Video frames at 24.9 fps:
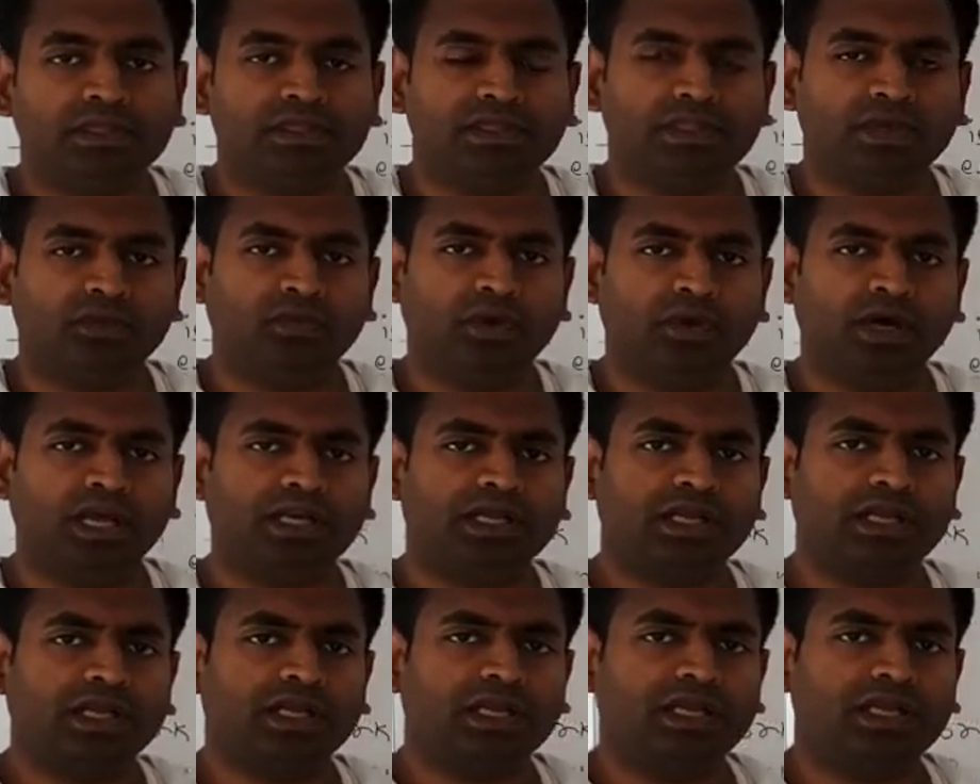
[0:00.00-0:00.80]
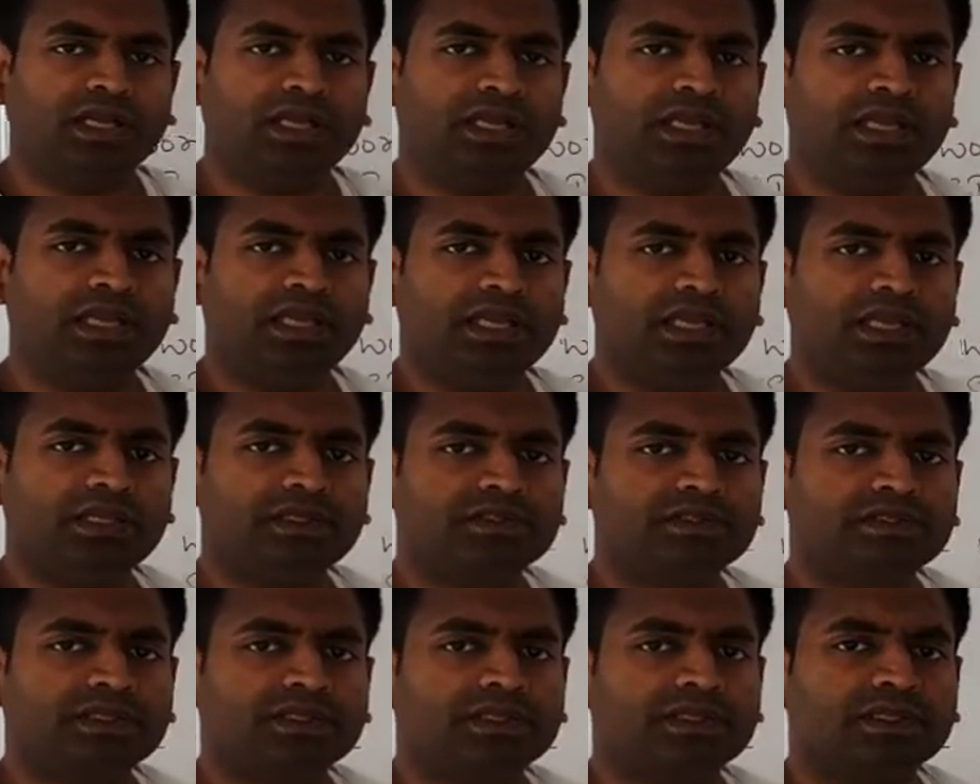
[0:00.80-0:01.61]
The work
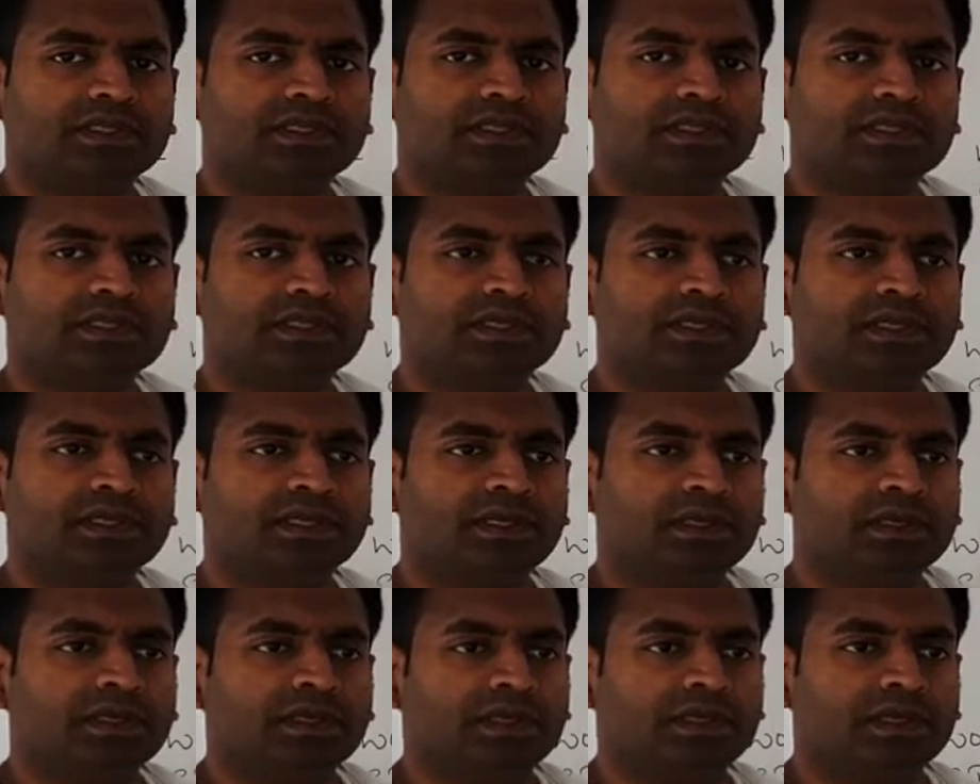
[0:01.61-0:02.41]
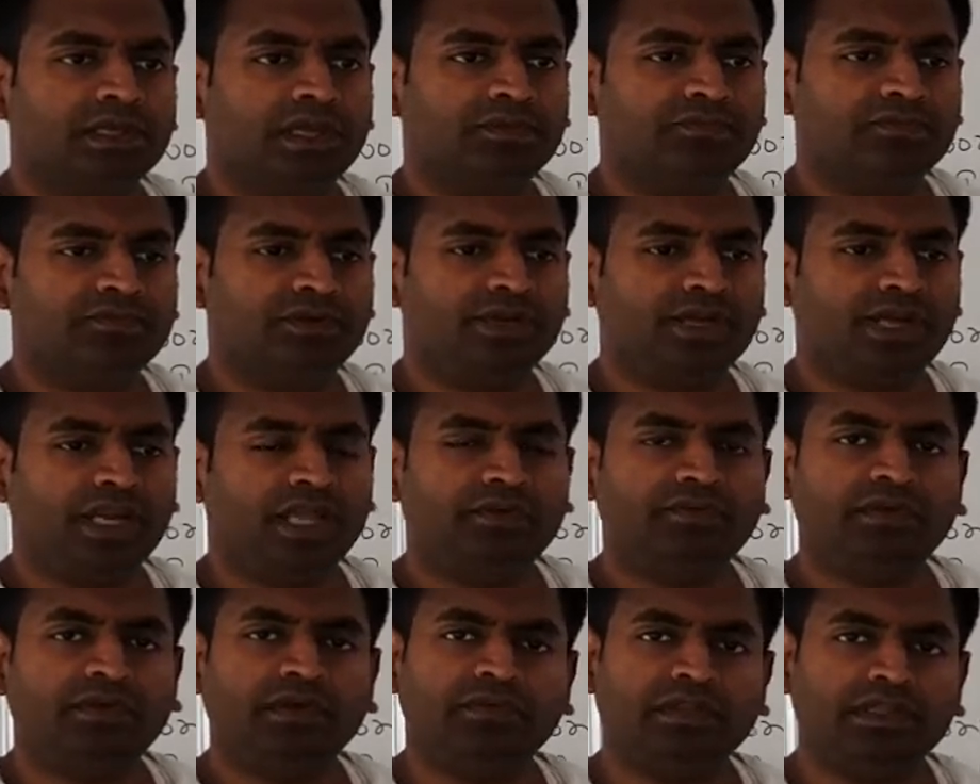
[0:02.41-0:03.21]
is, every
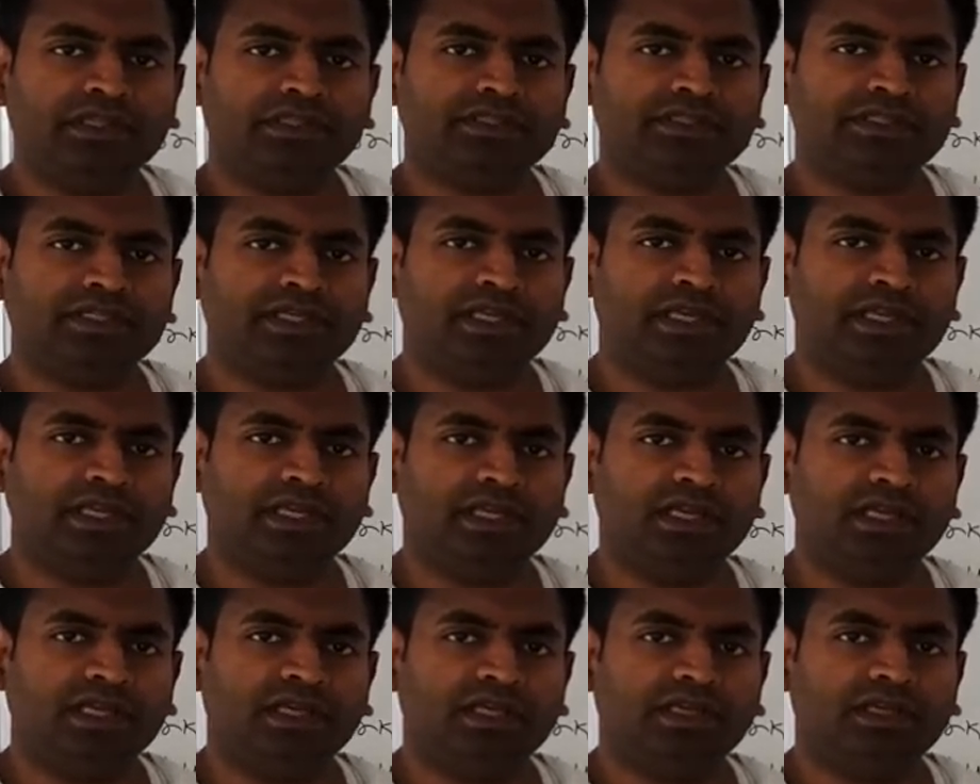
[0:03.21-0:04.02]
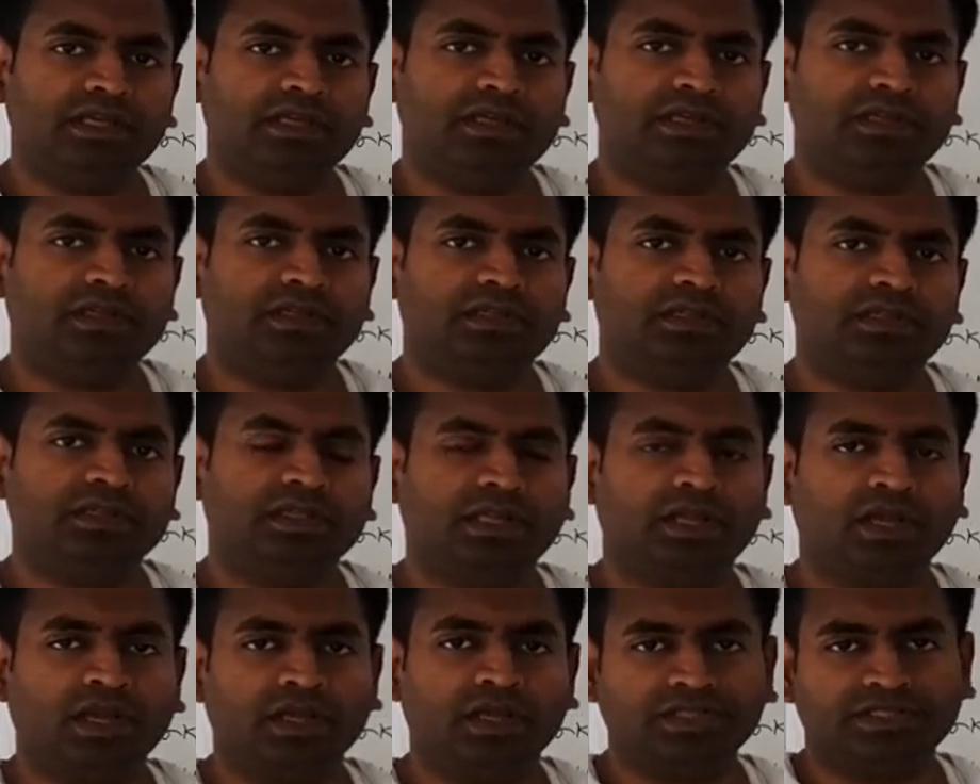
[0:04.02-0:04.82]
day we will see
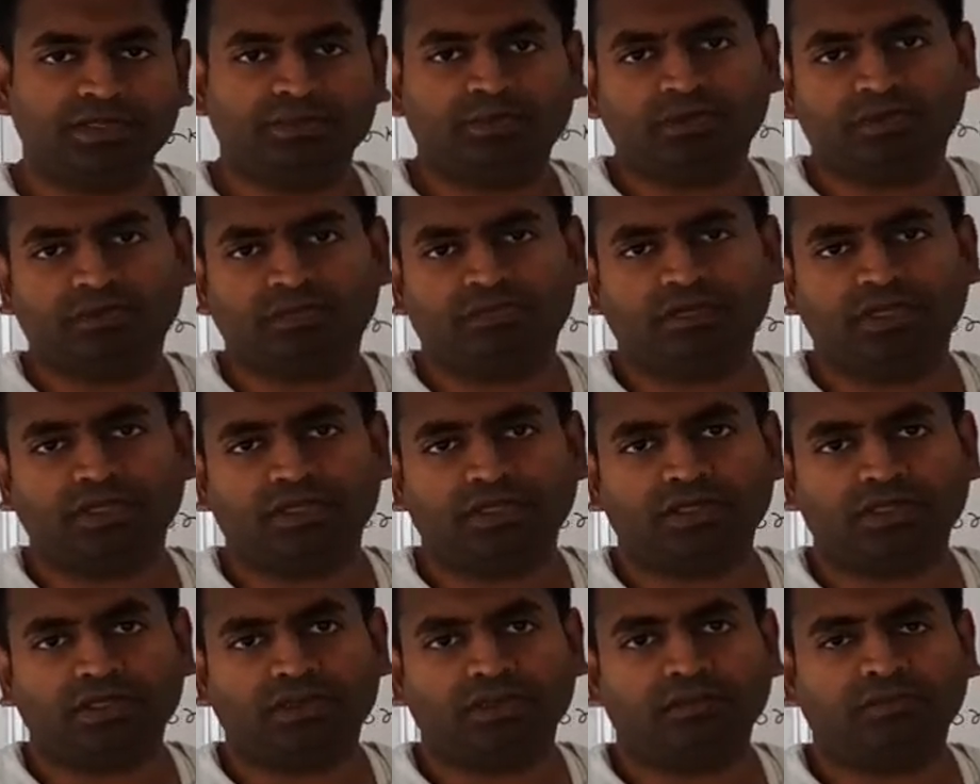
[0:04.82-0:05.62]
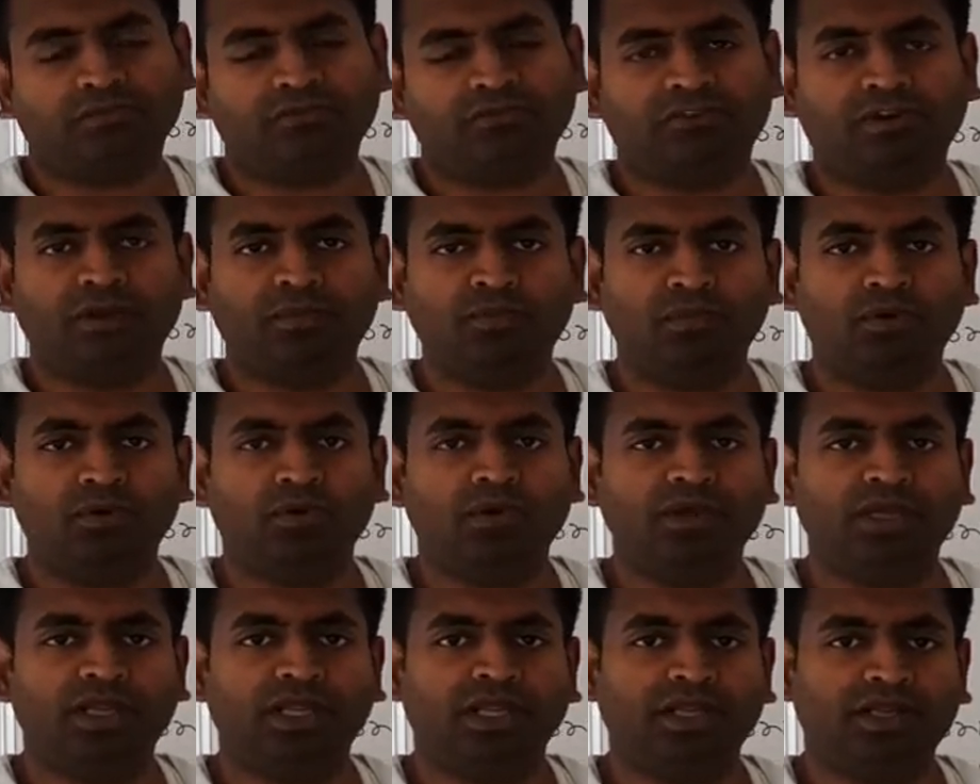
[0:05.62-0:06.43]
the concept of work. From
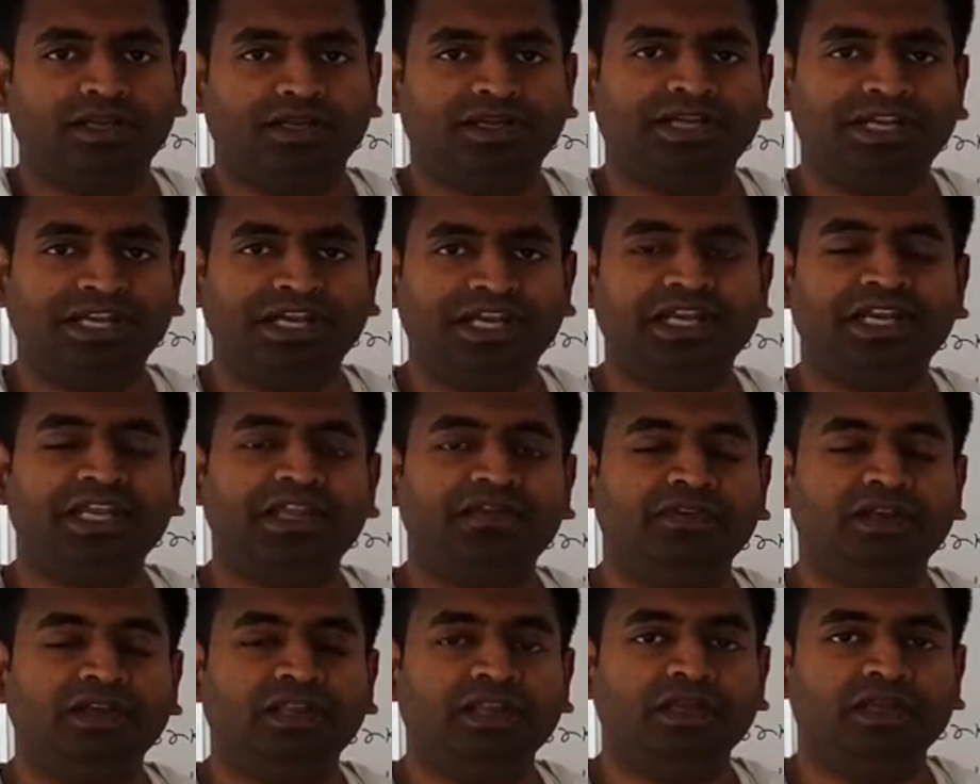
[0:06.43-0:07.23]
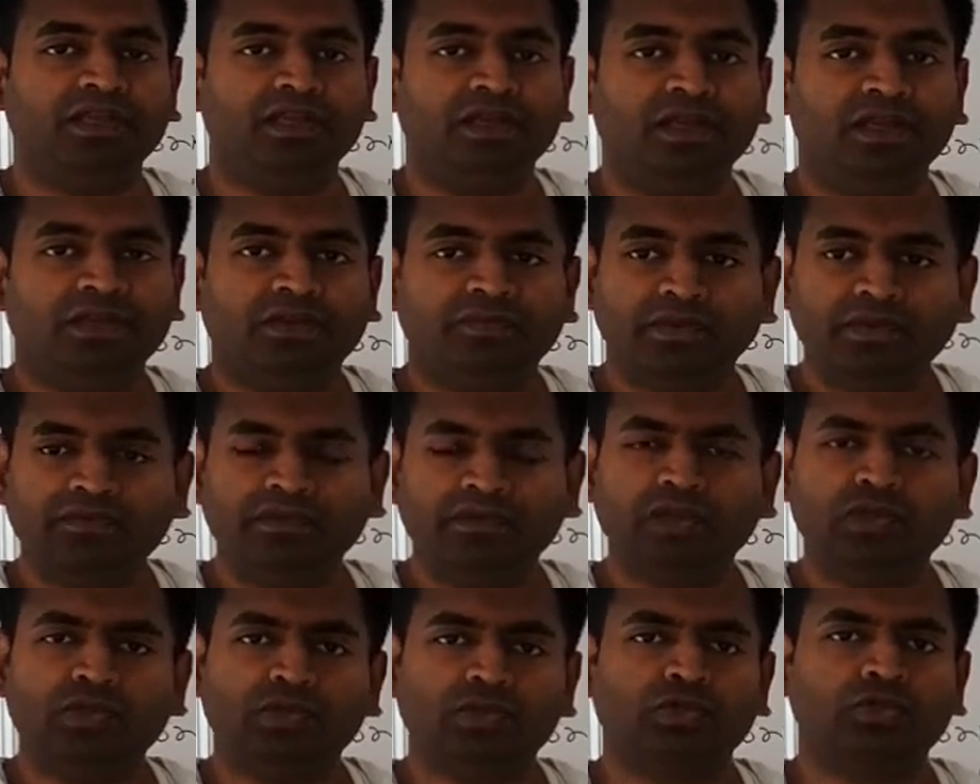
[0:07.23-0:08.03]
morning till evening, we
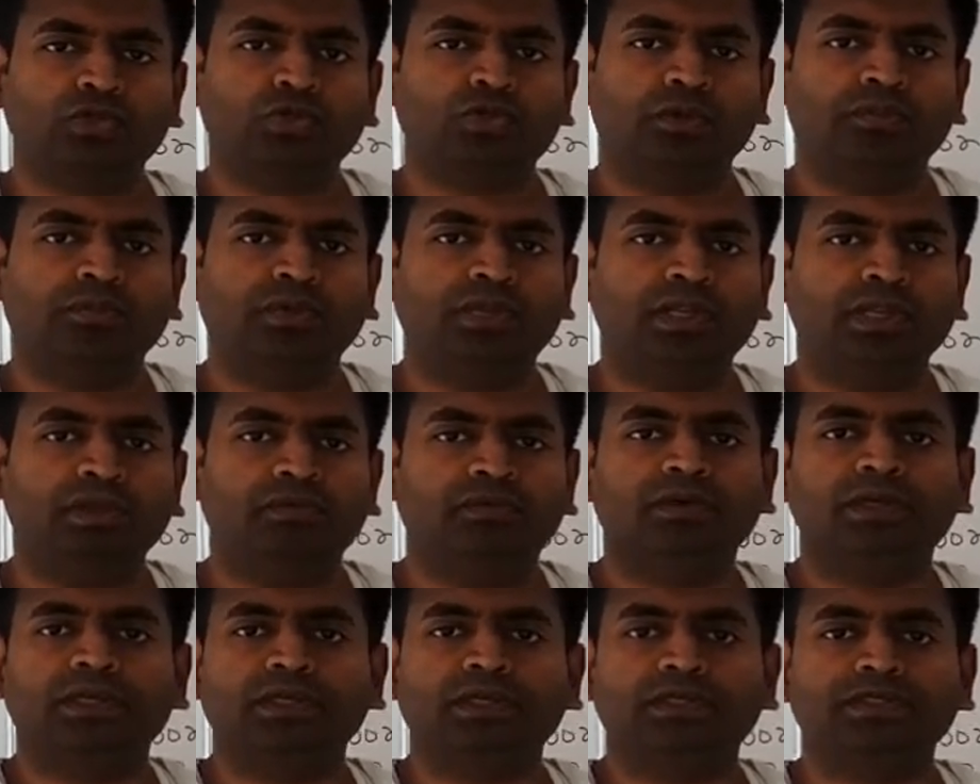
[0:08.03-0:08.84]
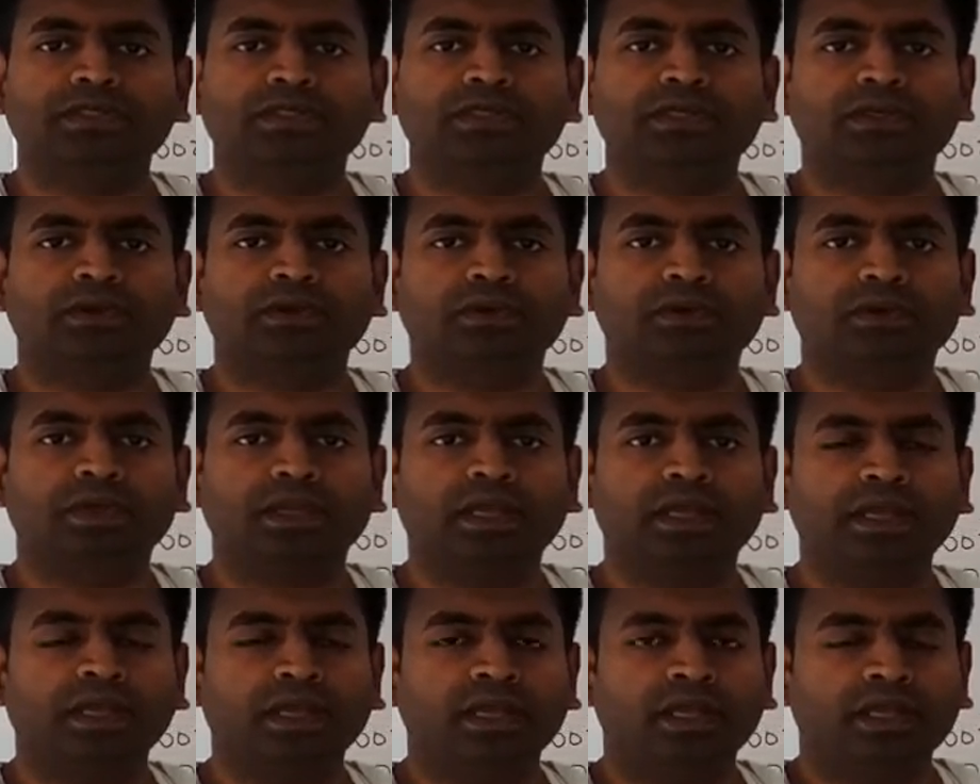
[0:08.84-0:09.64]
will do so many works.
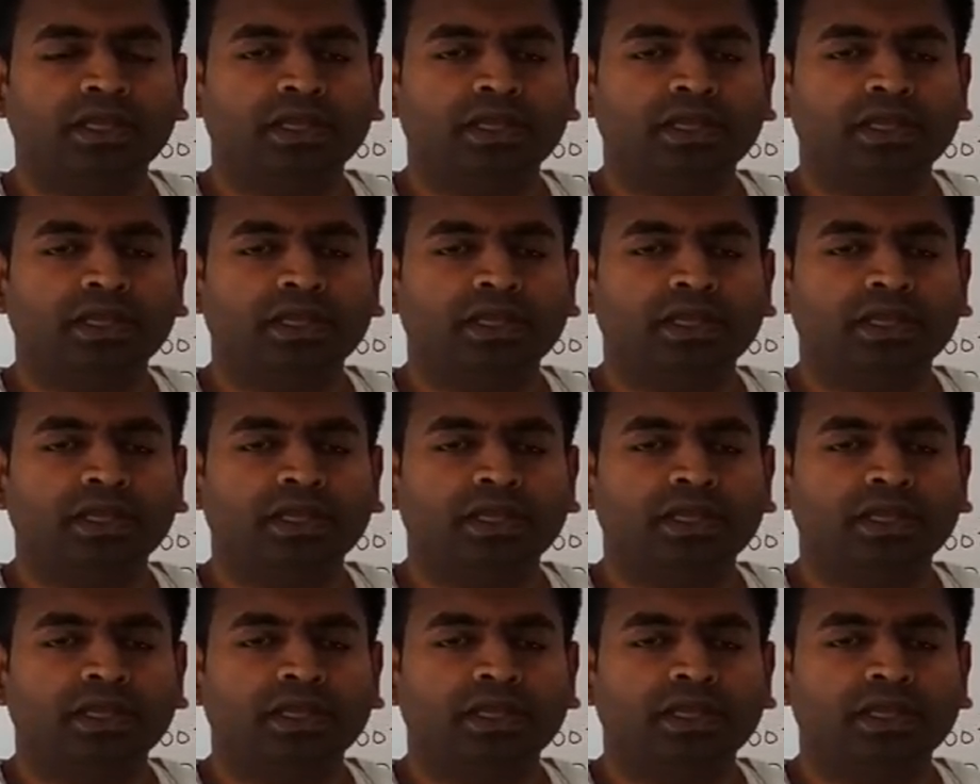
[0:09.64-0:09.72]
Okay?